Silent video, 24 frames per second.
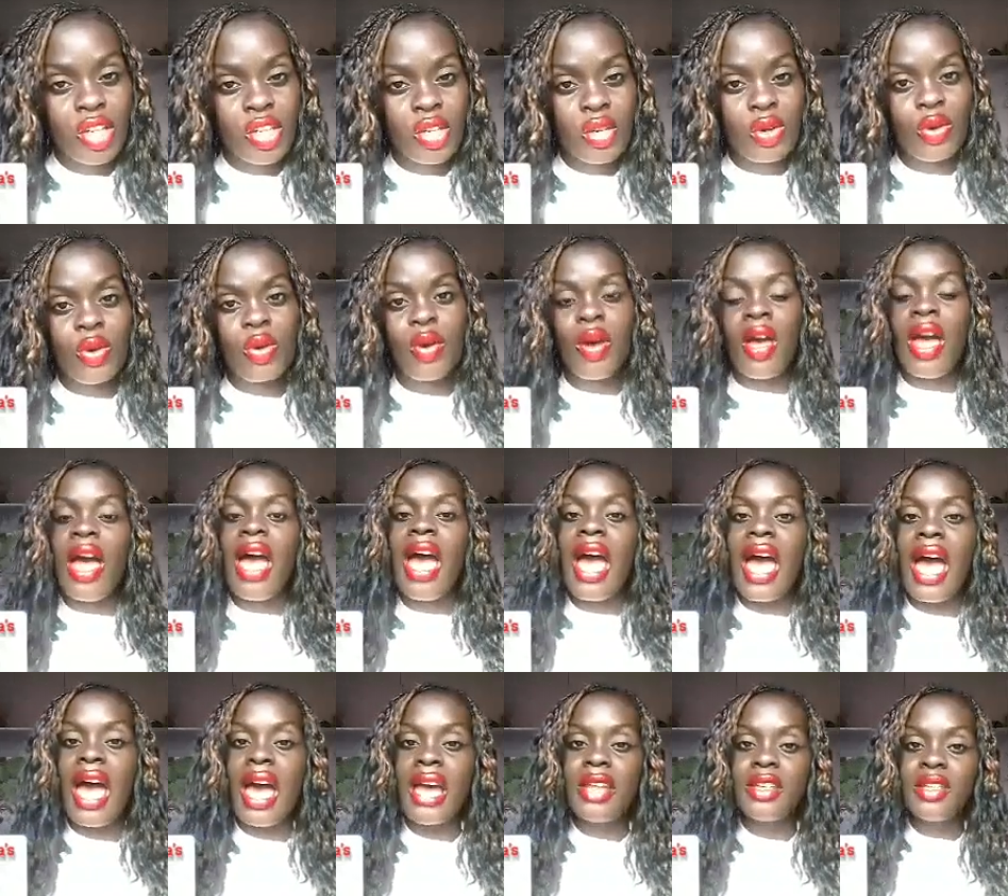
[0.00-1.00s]
show,
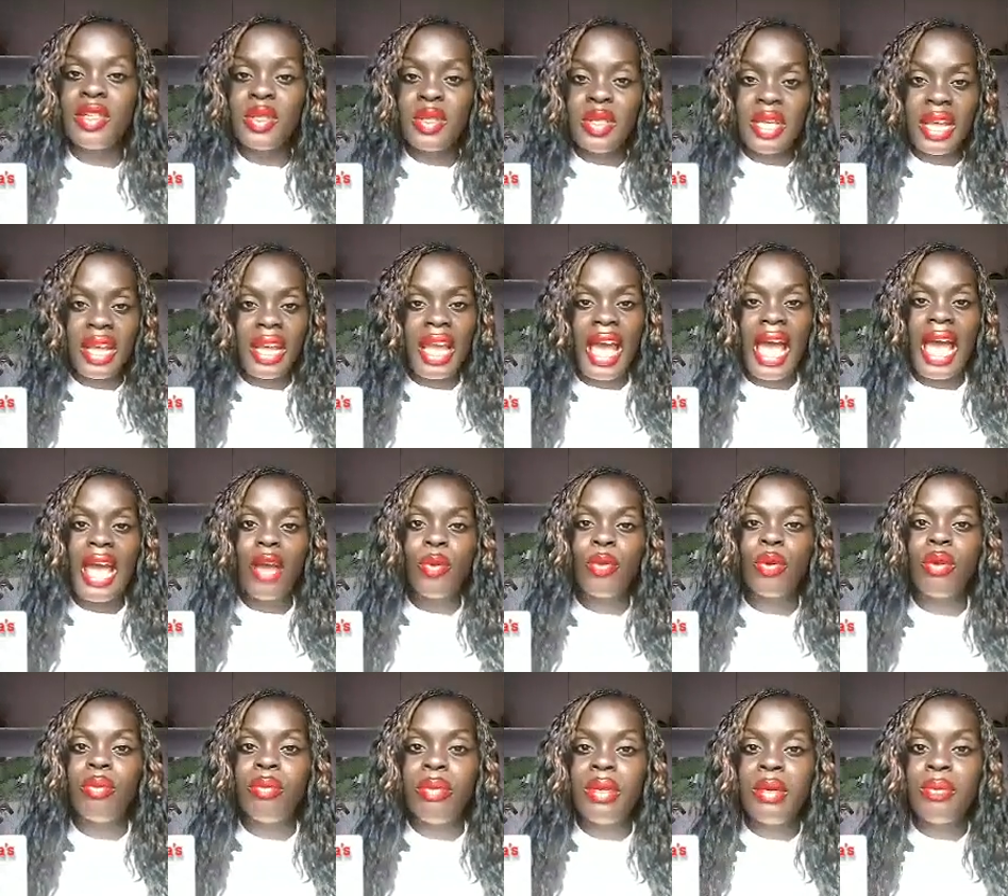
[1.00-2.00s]
and today I
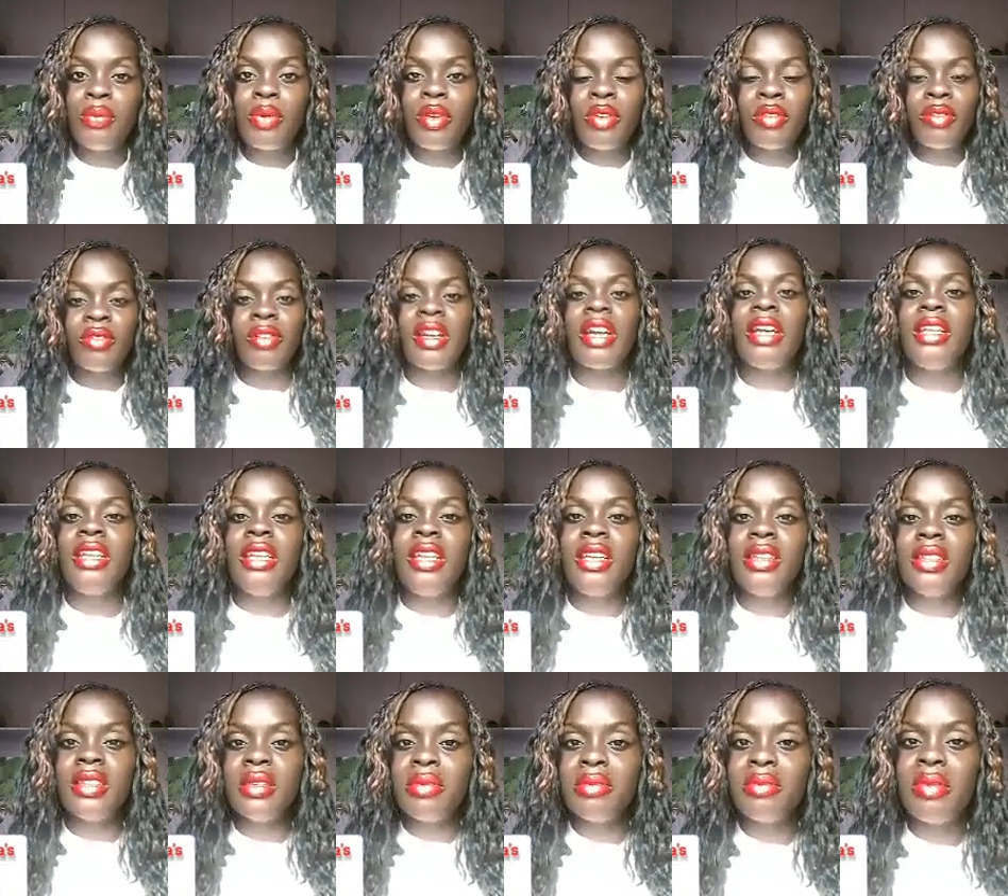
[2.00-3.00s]
would be
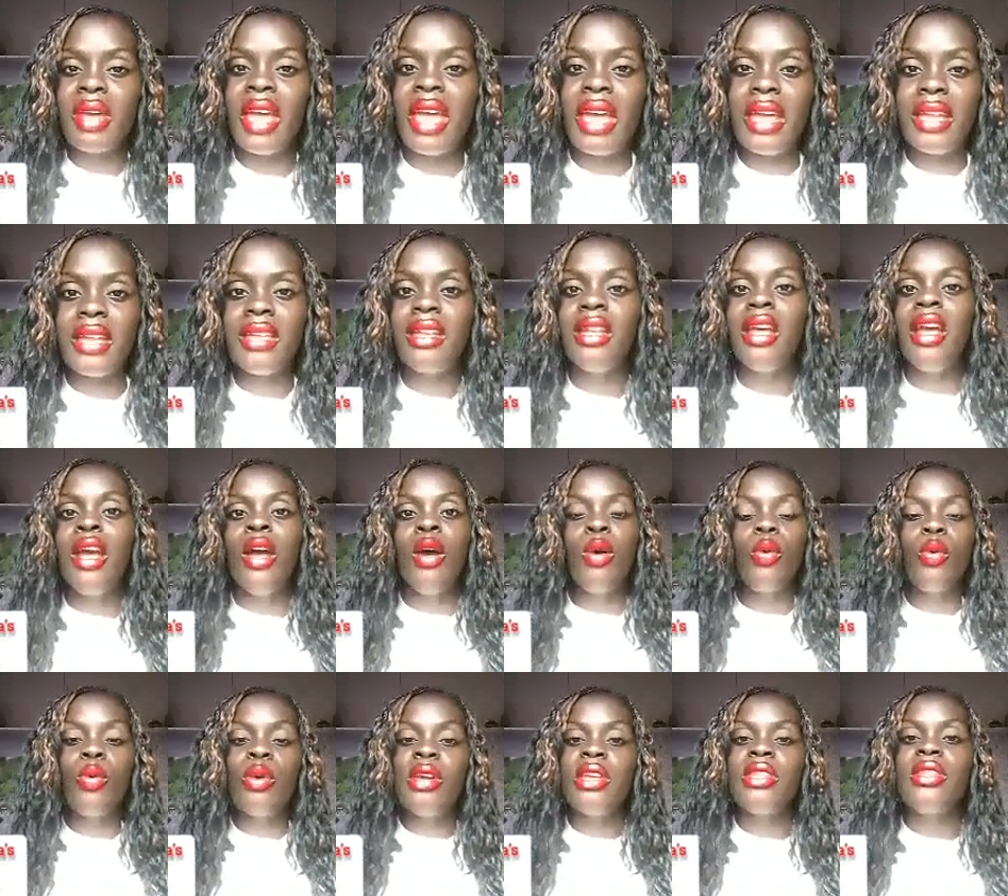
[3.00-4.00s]
providing the men
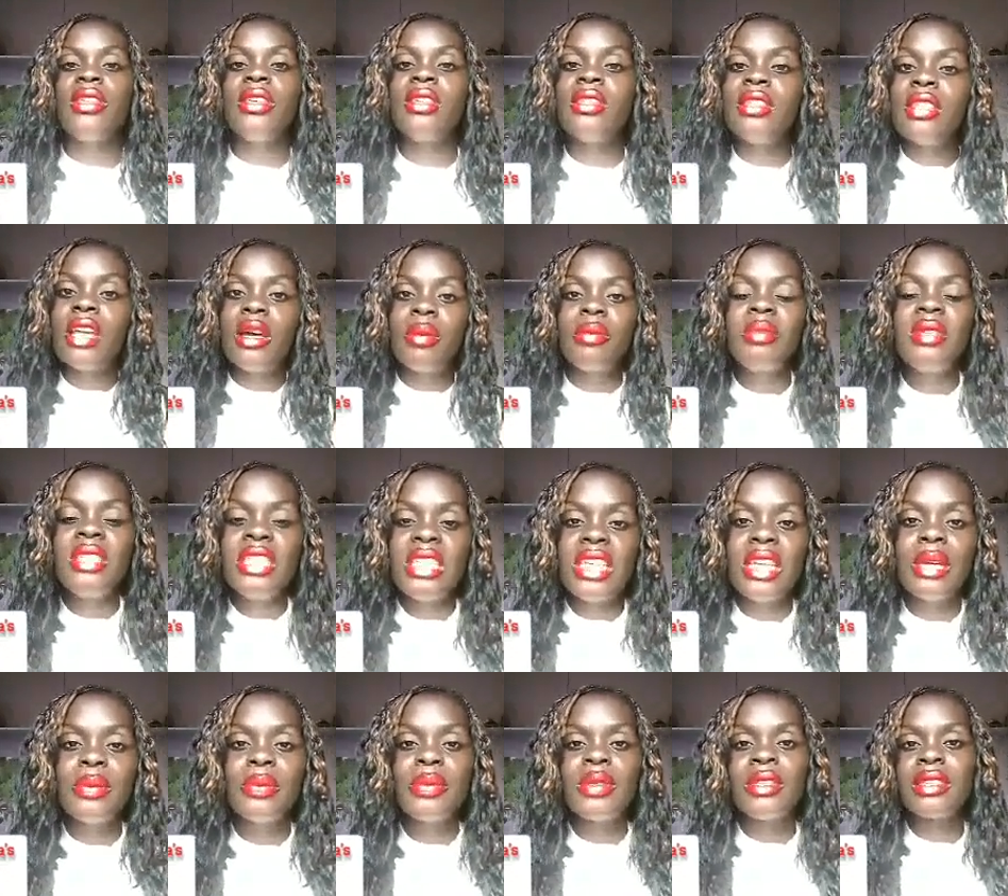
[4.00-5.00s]
with some
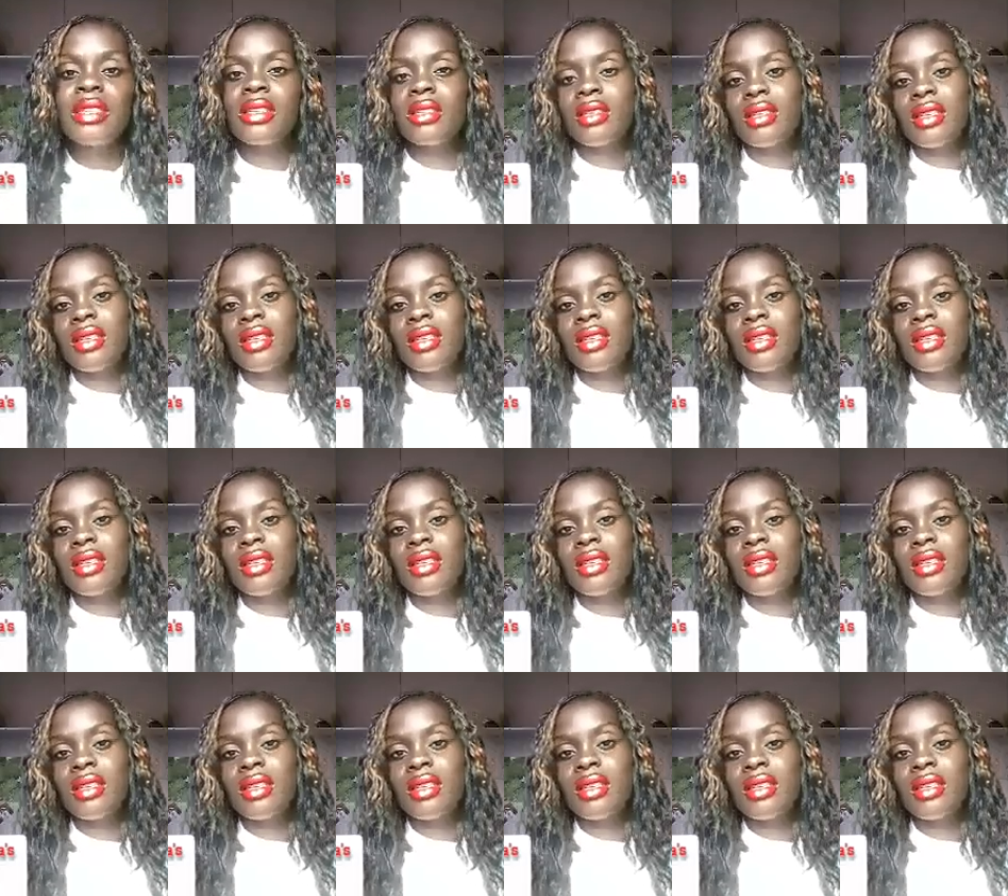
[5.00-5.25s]
tips,